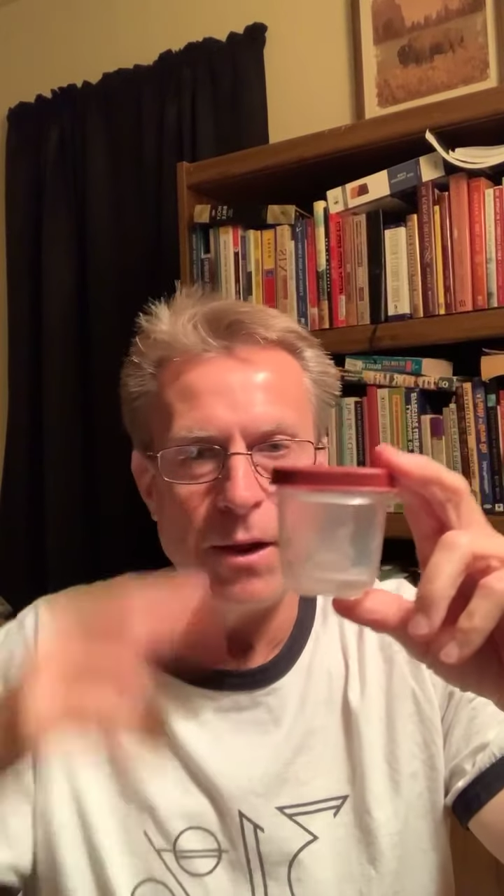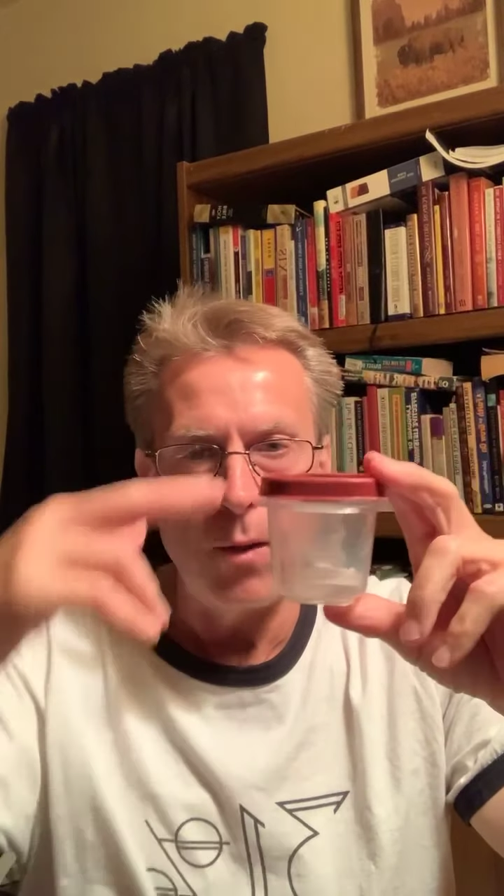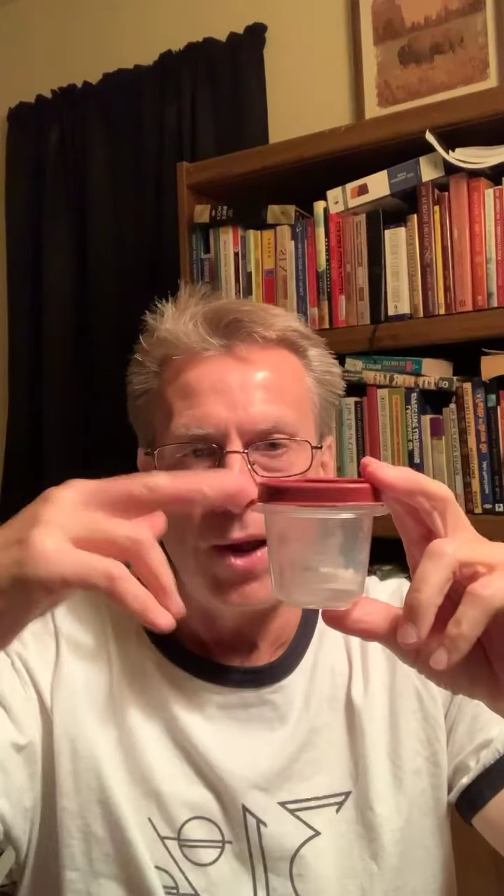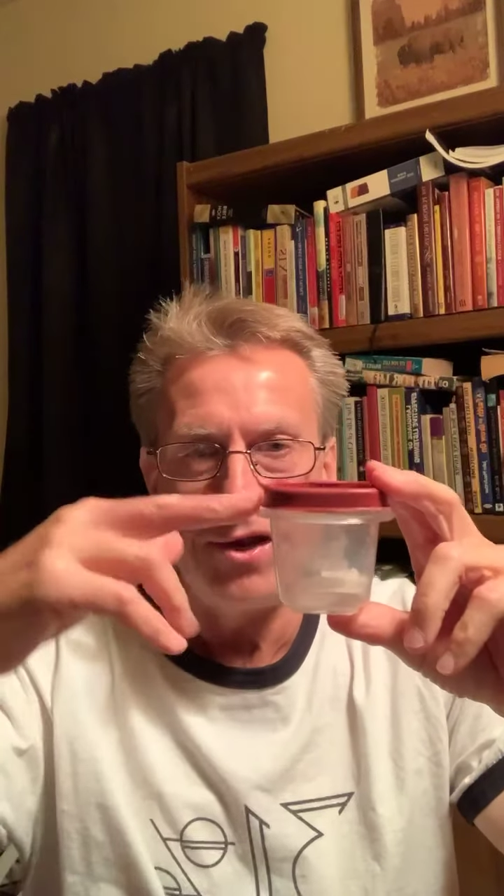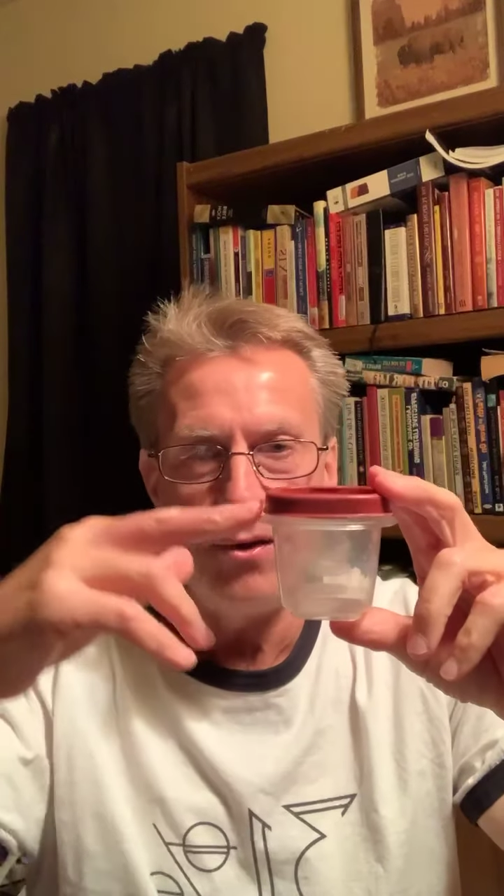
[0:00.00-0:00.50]

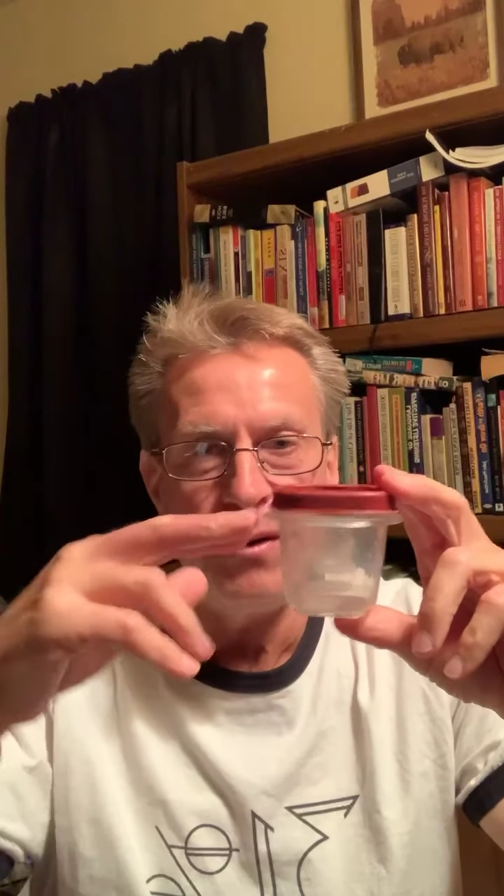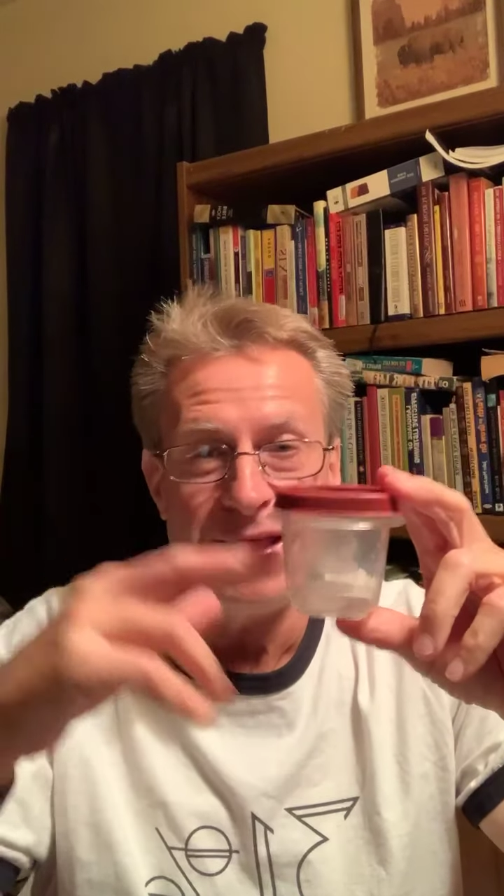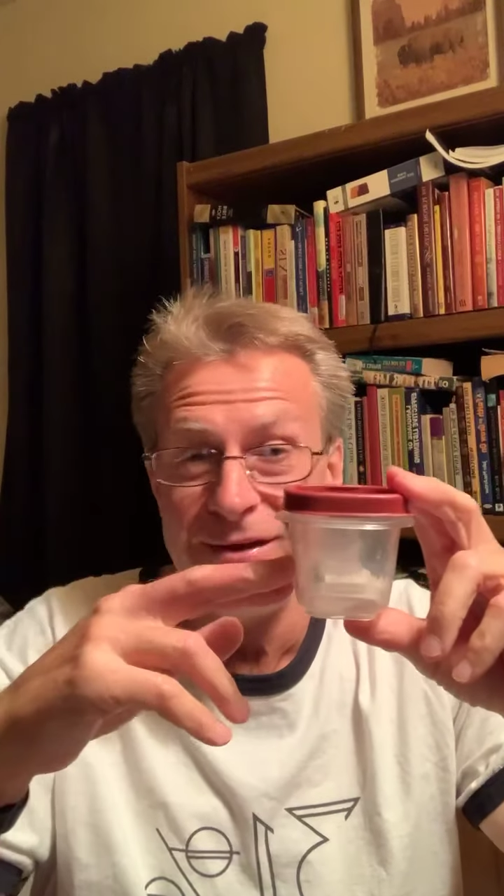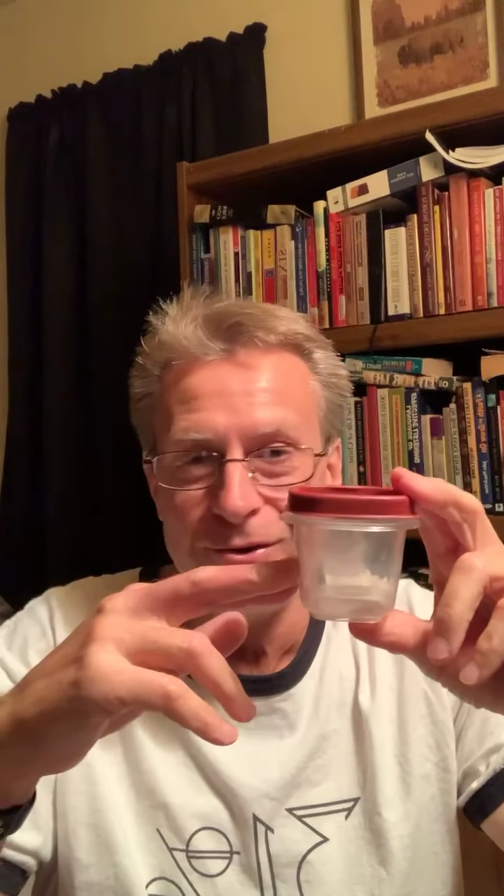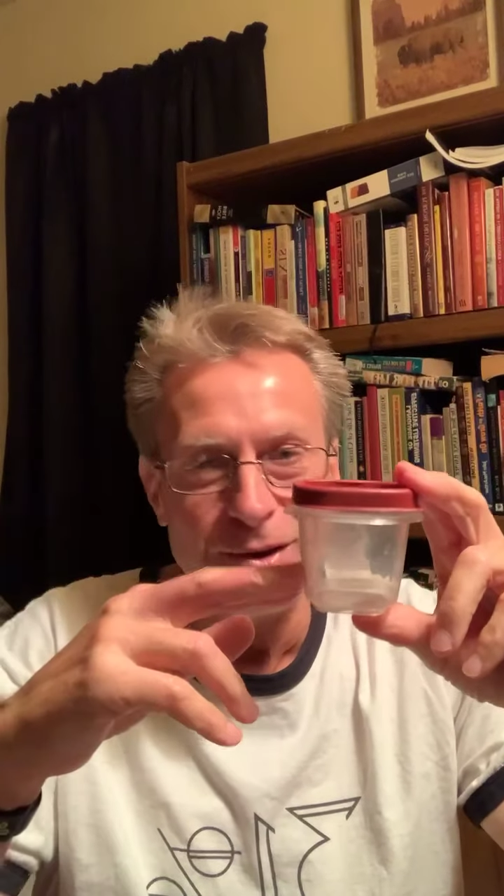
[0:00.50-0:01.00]
when you
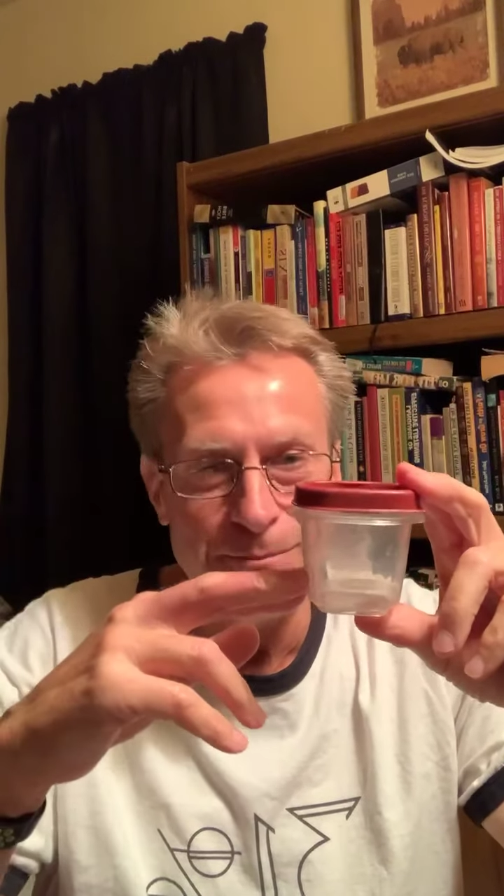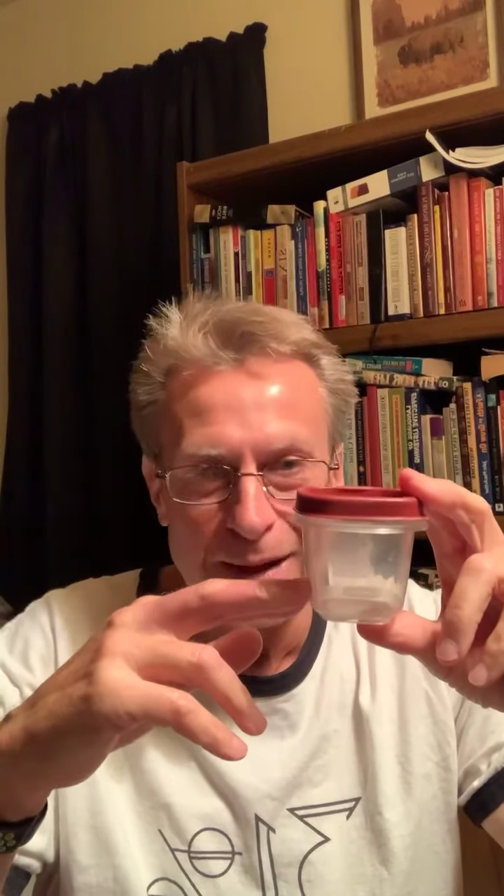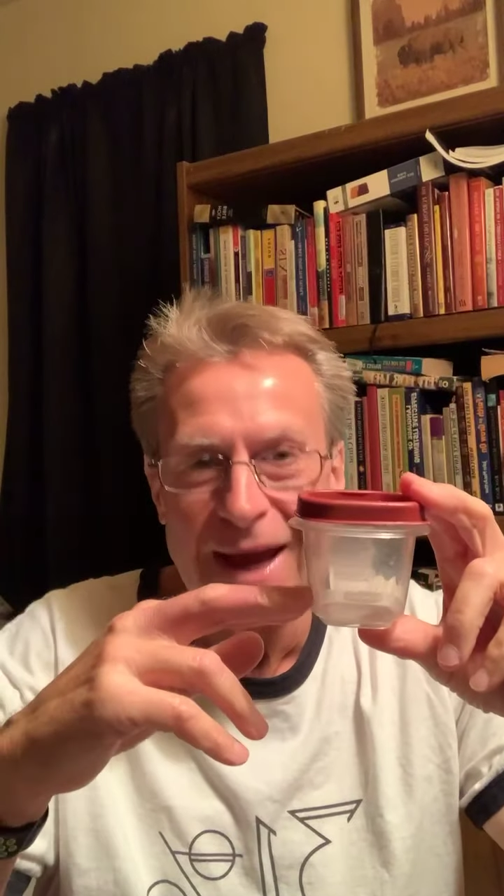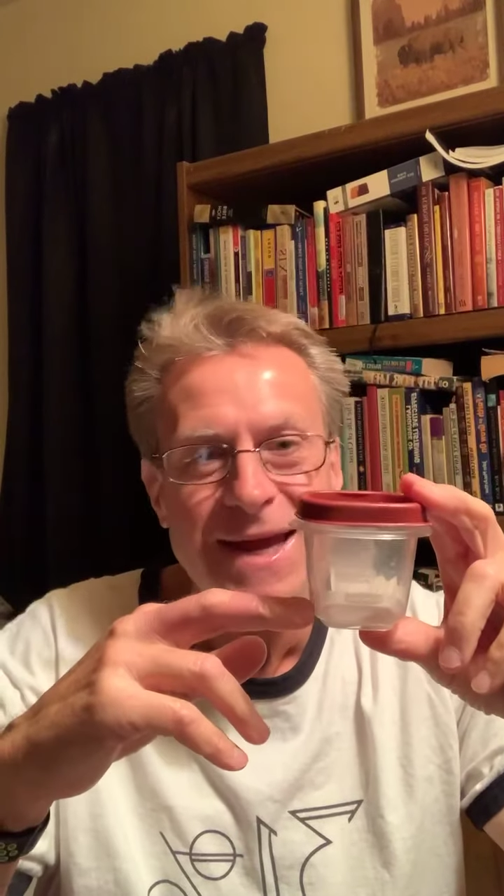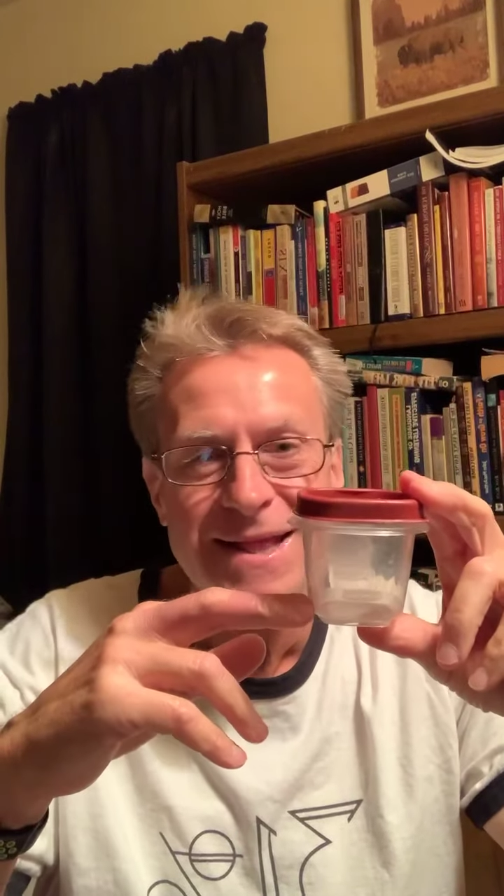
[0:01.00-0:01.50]
eat, you can
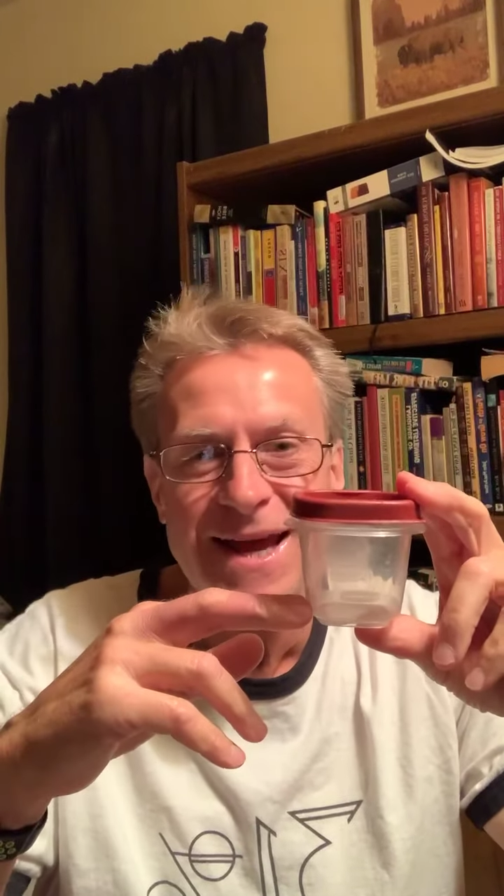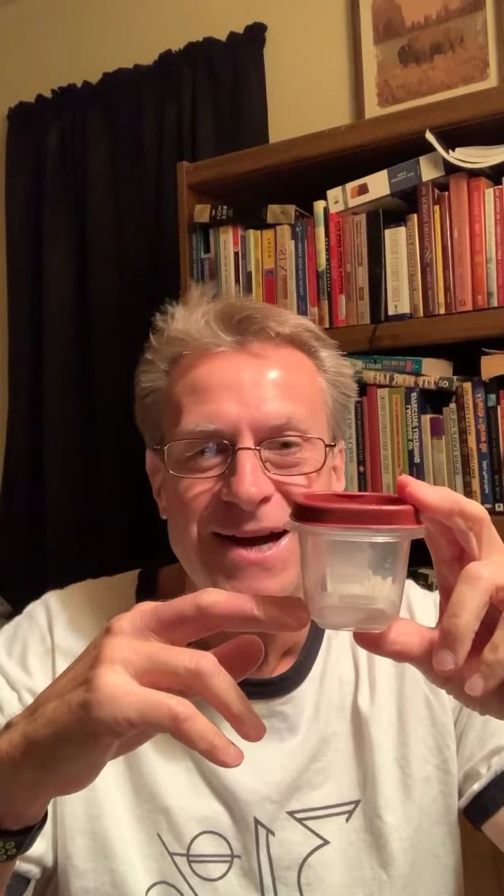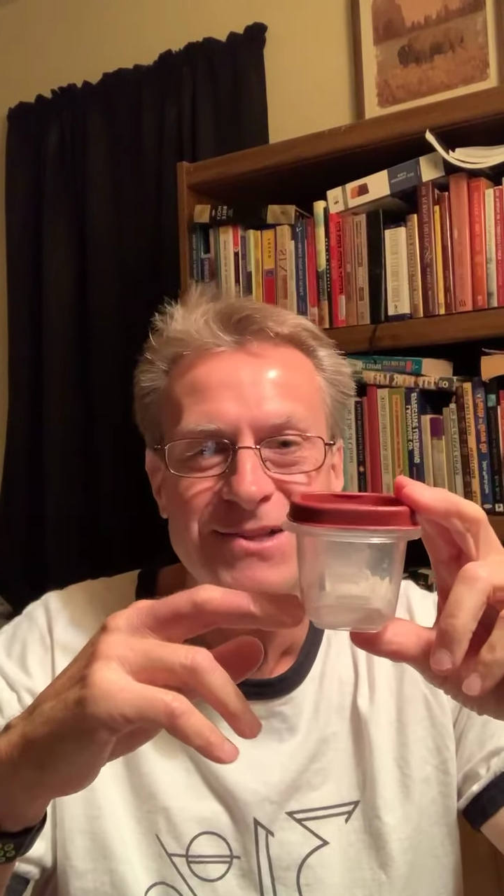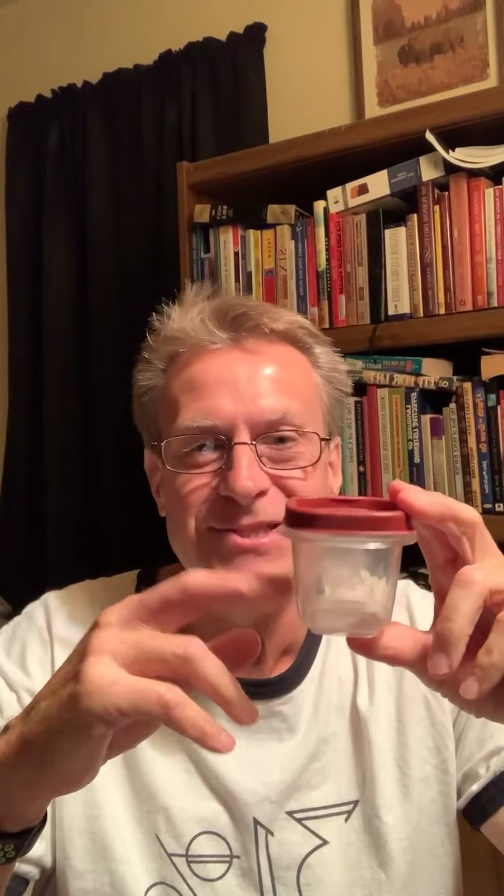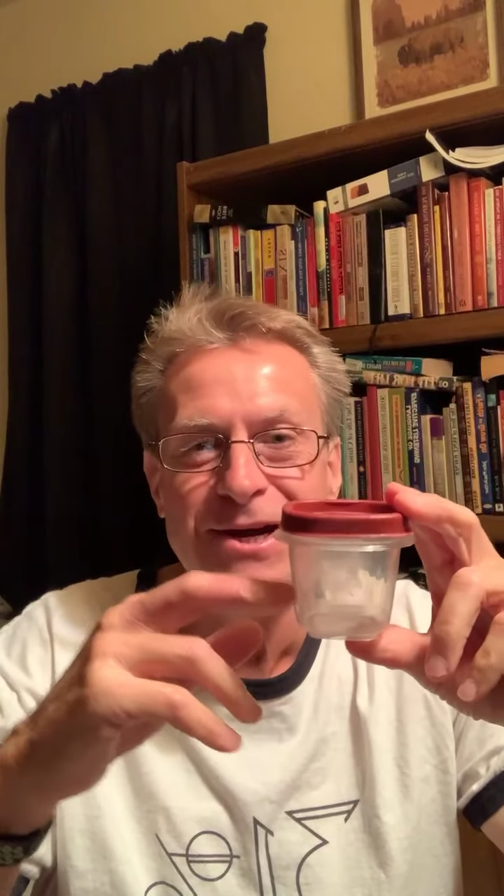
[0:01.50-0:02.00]
pack it
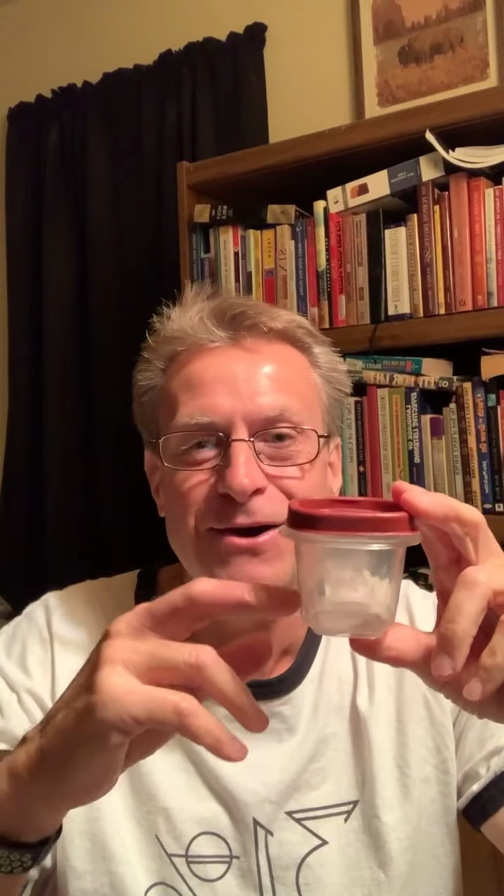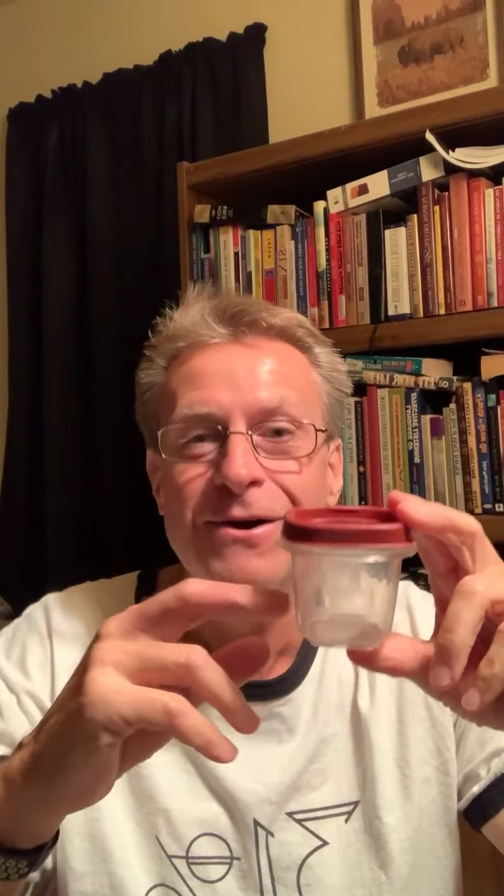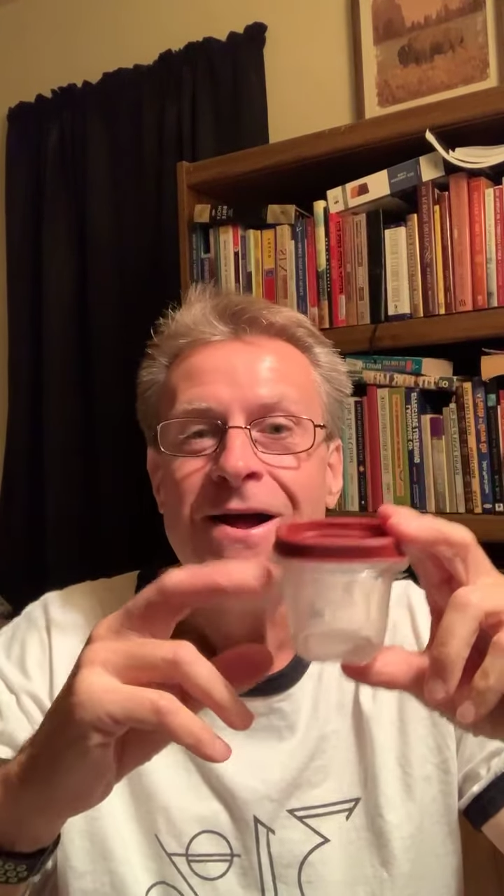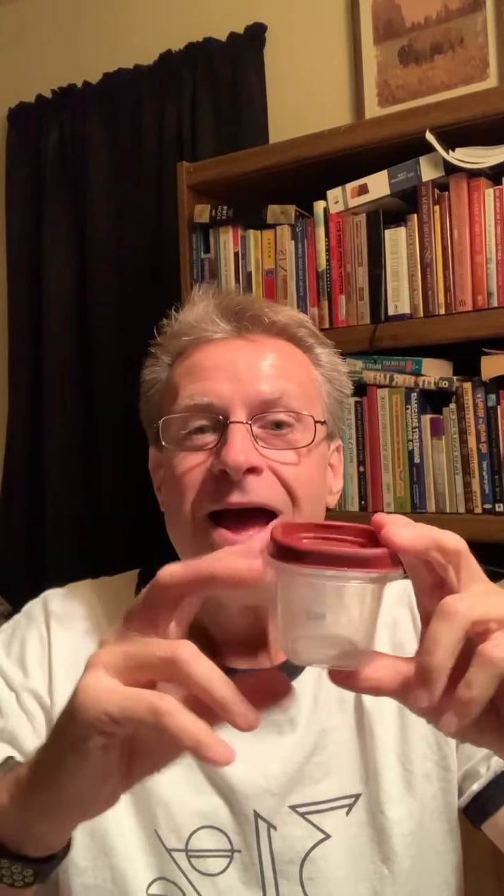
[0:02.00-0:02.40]
down too.